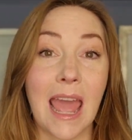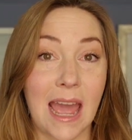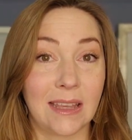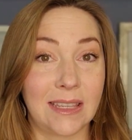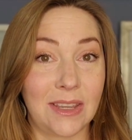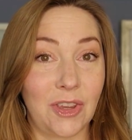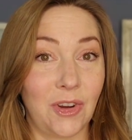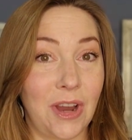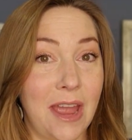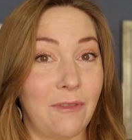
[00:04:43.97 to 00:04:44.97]
as
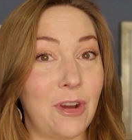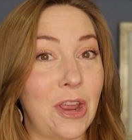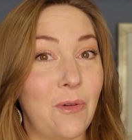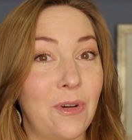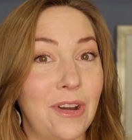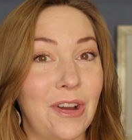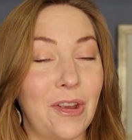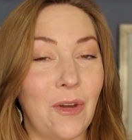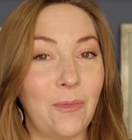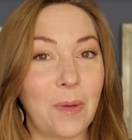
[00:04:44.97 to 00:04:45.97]
your everyday ordinary
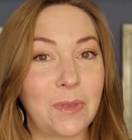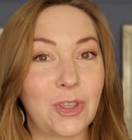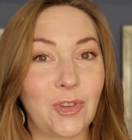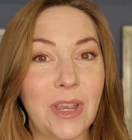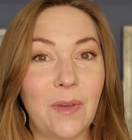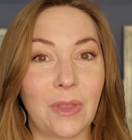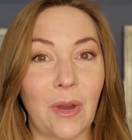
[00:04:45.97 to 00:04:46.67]
home up the street with